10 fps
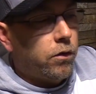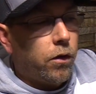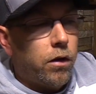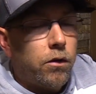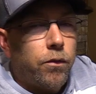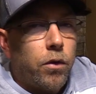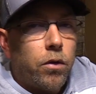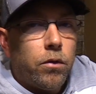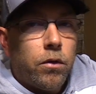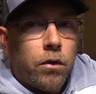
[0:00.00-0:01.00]

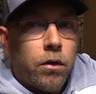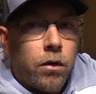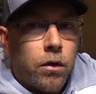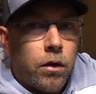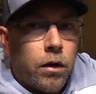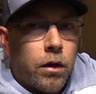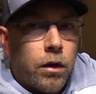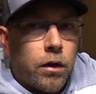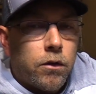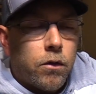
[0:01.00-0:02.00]
transferred,
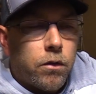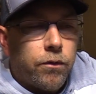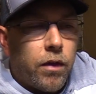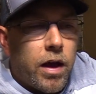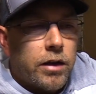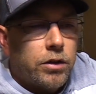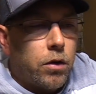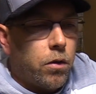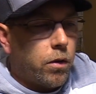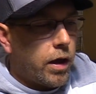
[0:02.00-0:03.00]
it's going to flash
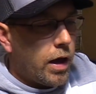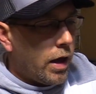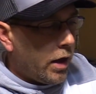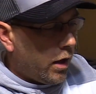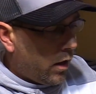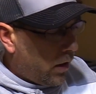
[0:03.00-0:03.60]
OK